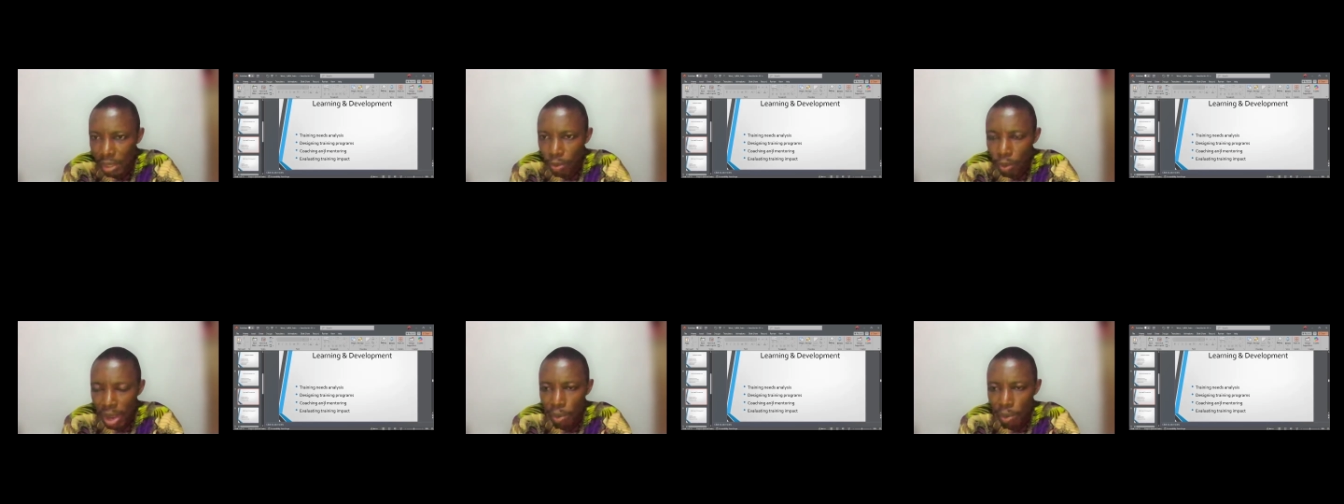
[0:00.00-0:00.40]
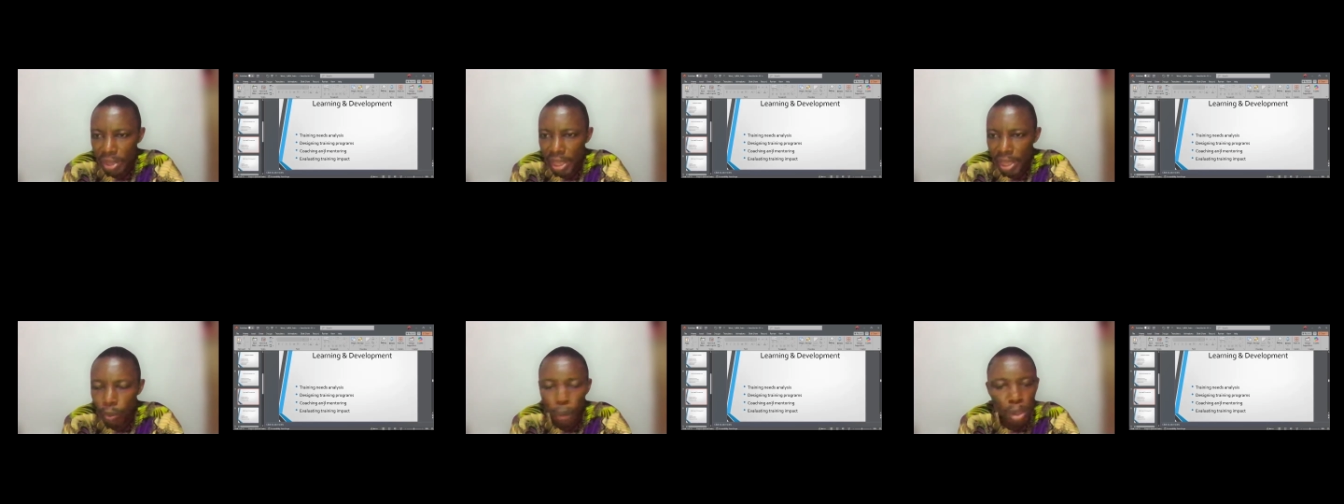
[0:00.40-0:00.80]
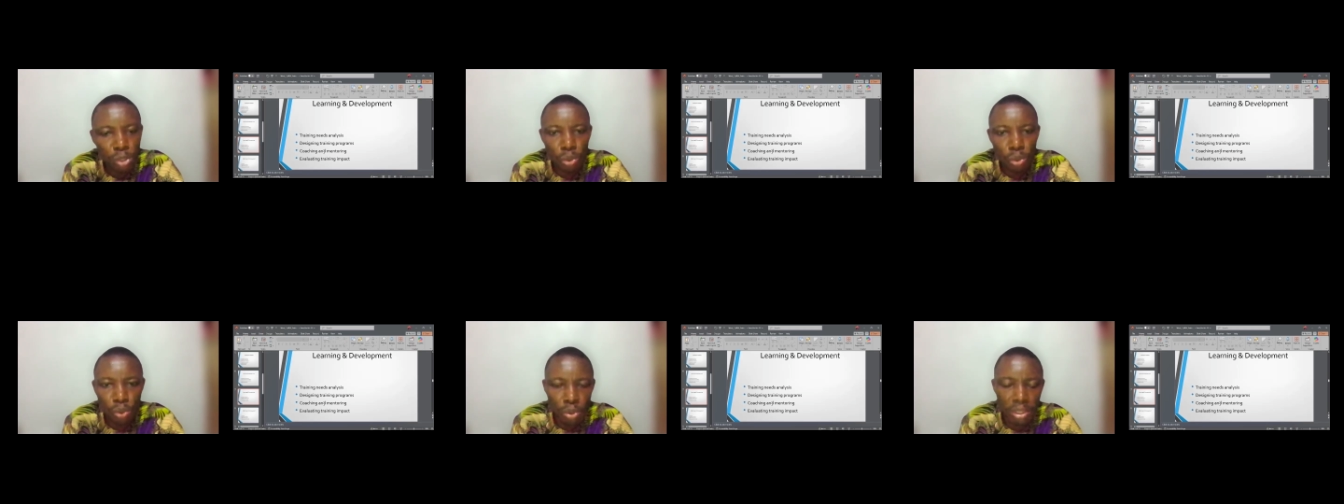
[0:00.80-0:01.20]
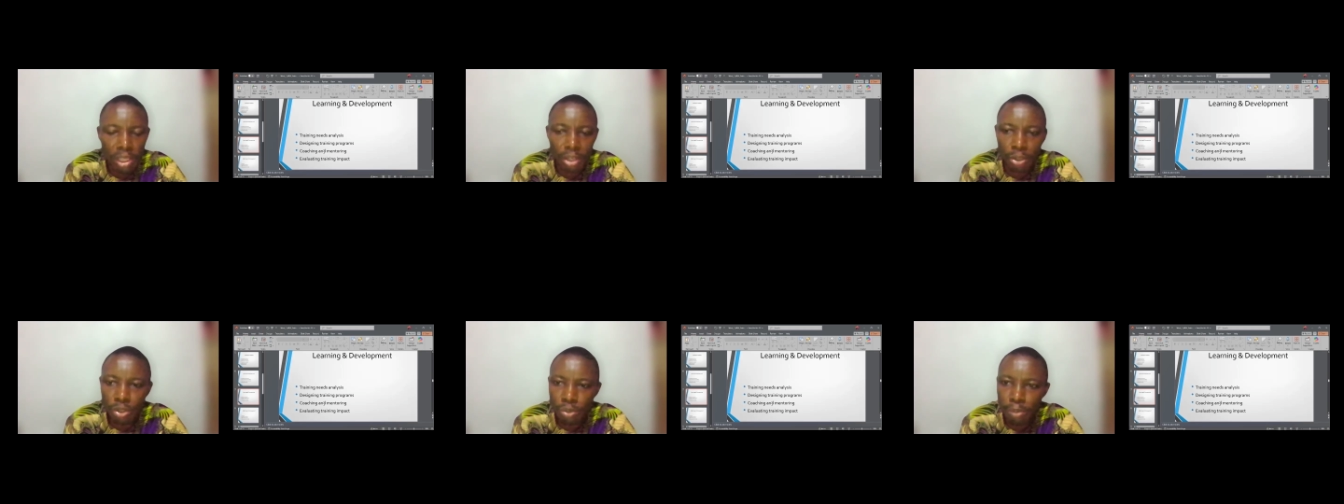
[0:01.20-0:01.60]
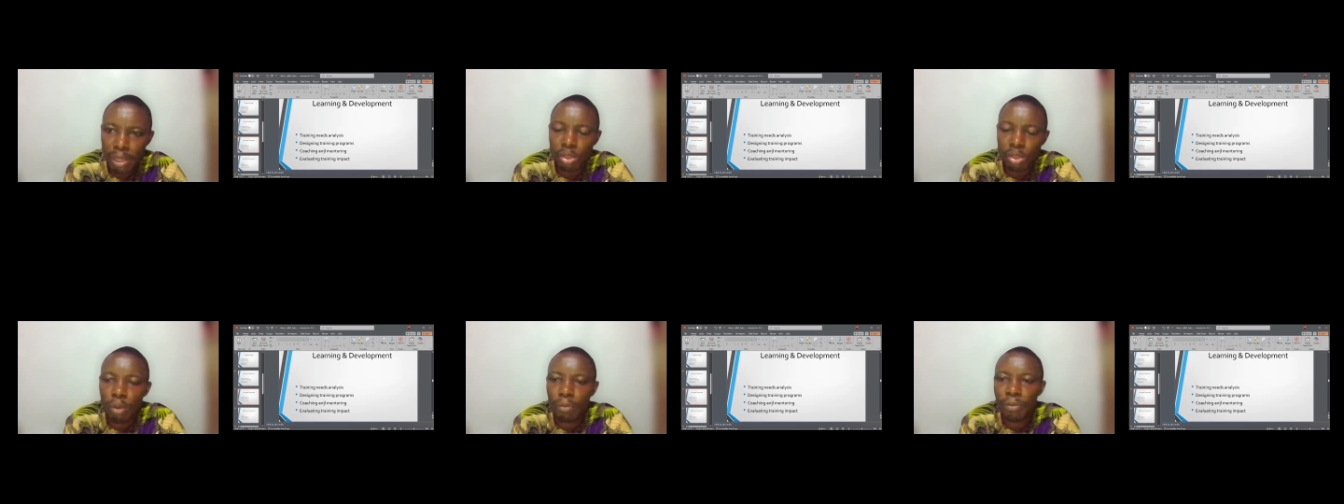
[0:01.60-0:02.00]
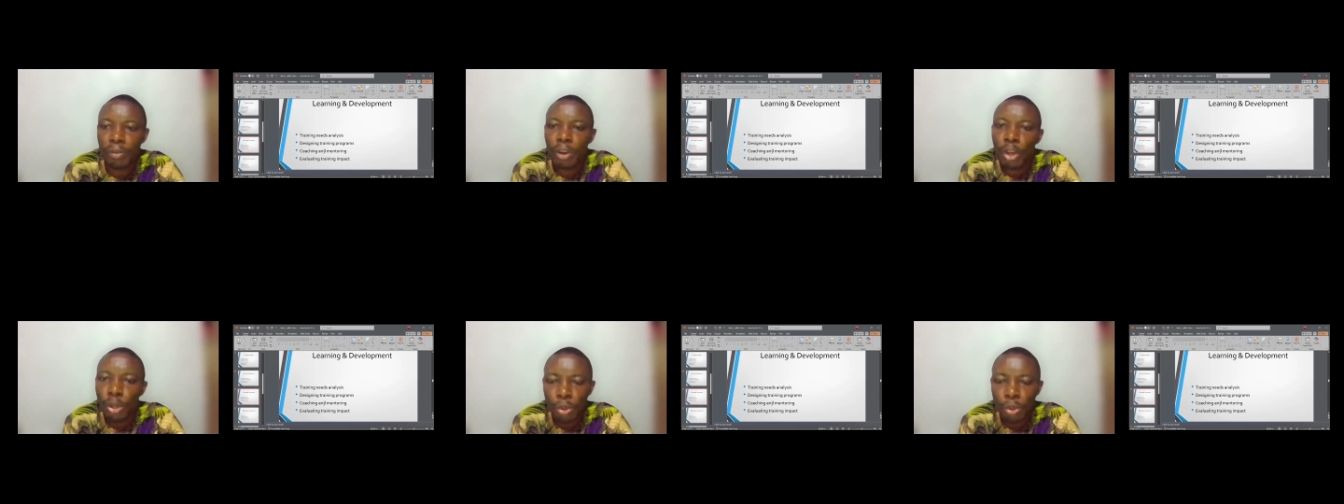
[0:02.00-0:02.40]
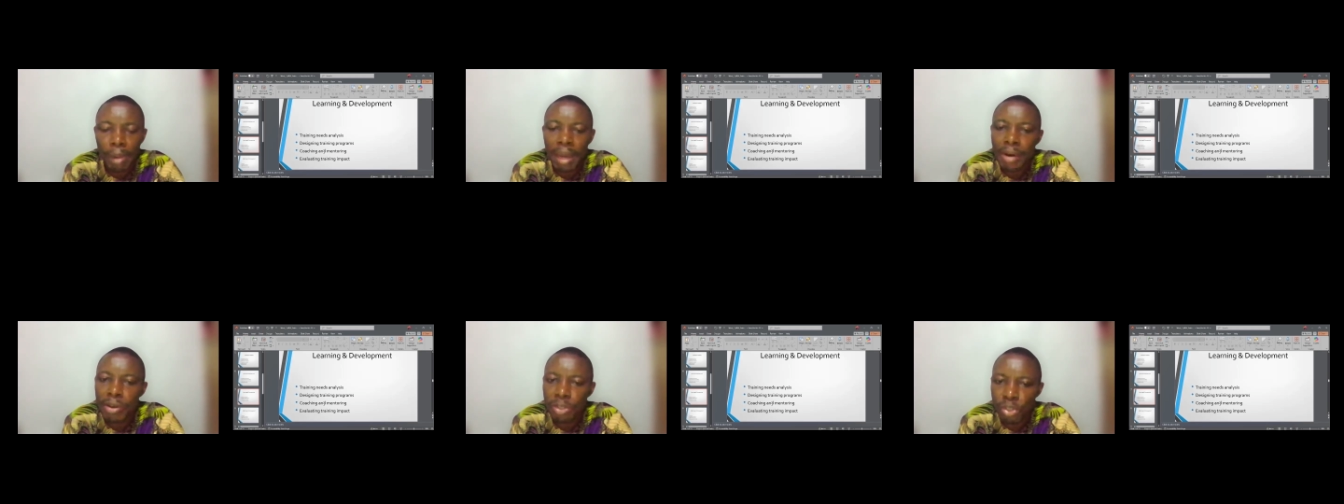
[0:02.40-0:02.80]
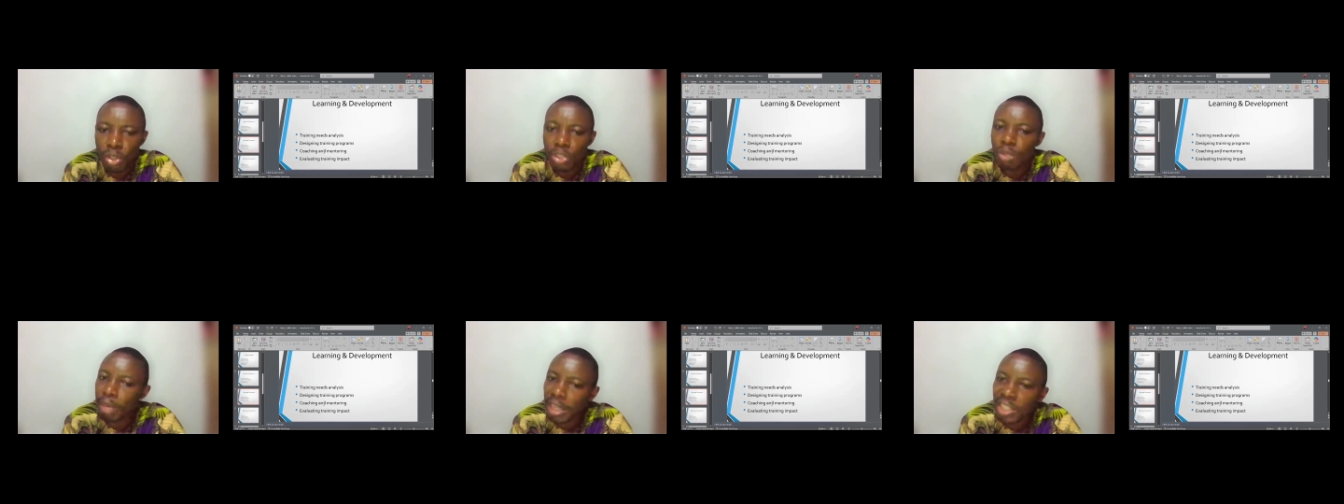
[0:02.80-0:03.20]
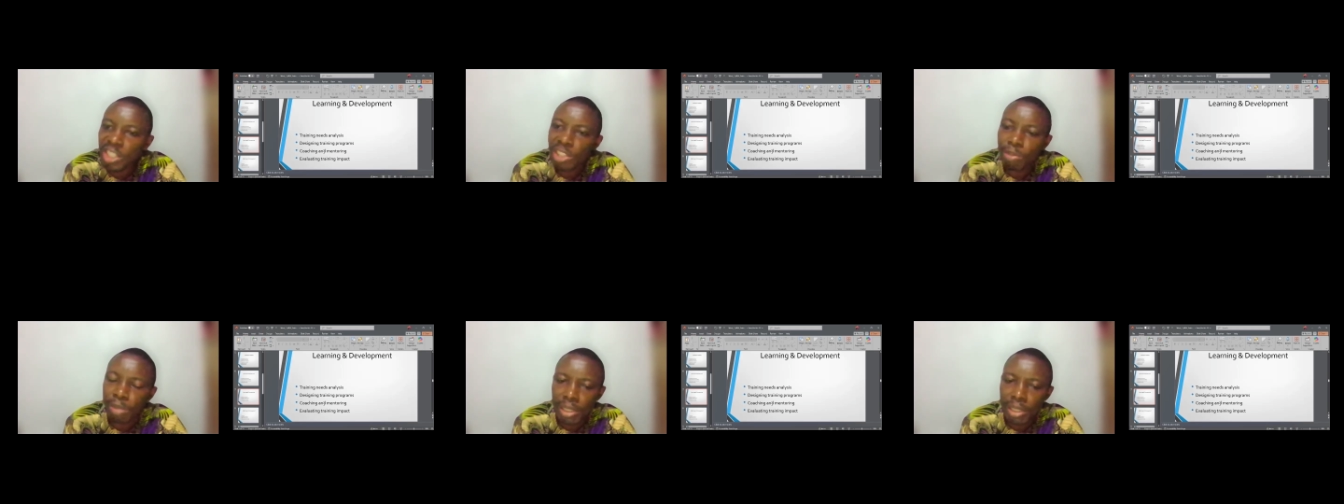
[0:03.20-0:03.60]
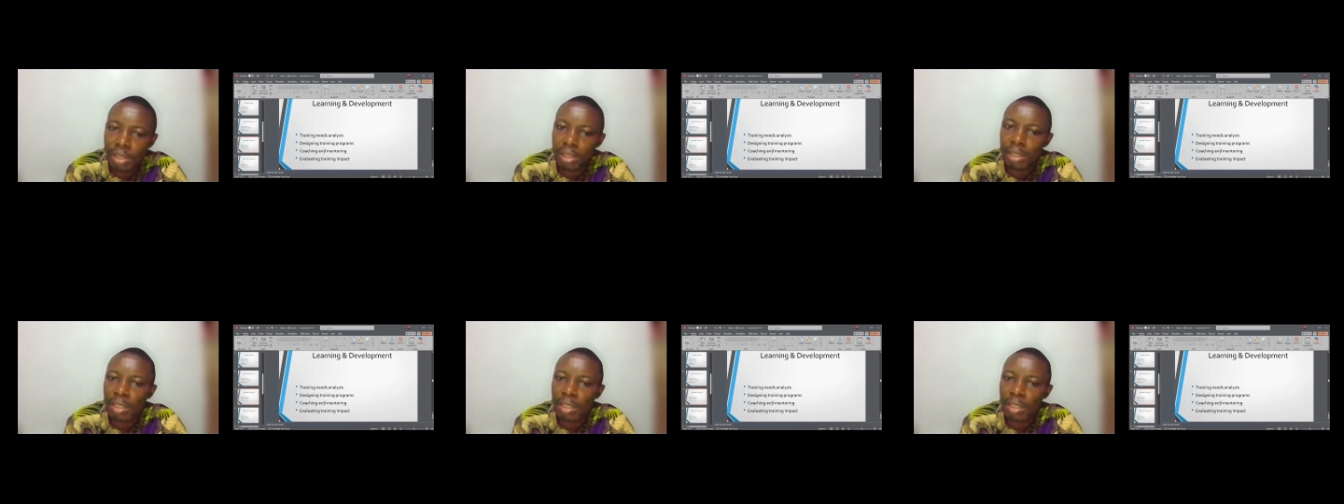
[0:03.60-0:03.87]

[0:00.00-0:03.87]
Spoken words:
Why are we here? We want to know the rudiment of human resource management.